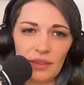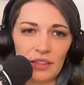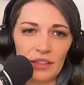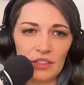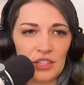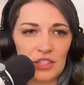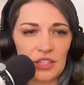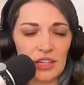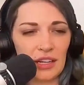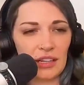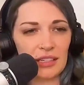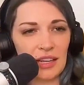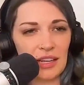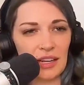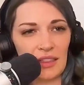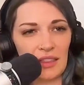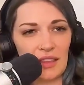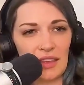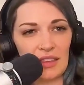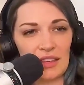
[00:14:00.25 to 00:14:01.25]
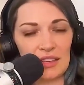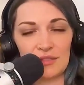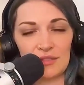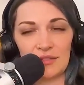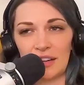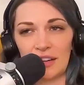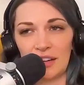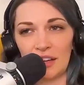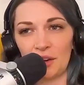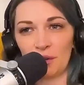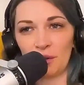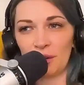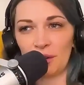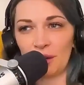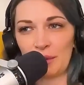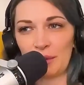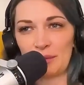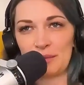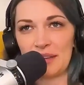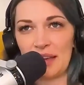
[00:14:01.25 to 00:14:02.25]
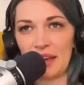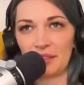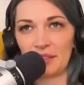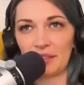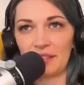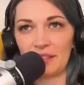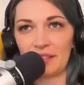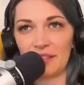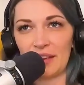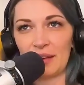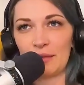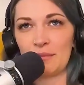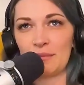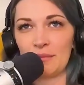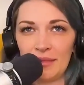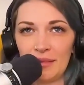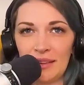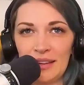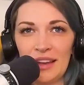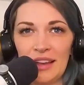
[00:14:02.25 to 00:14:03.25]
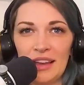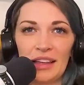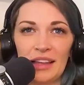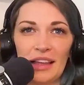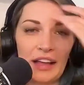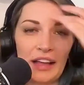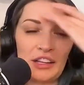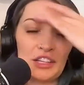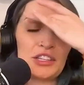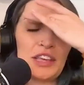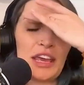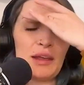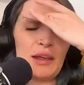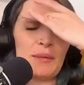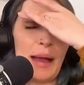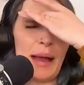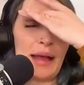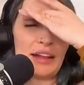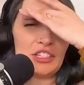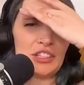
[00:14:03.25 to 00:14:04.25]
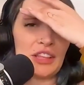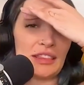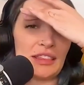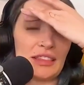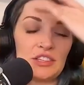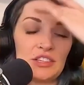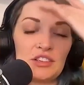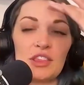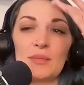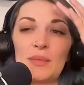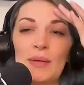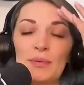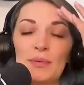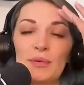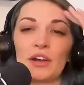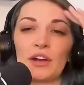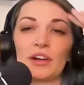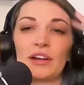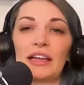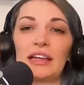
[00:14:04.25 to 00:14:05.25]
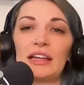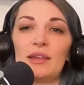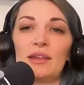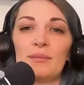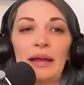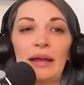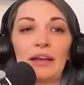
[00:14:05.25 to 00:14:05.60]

and just get it done. And then this video comes out of him. I just can't imagine that these are the people that are getting the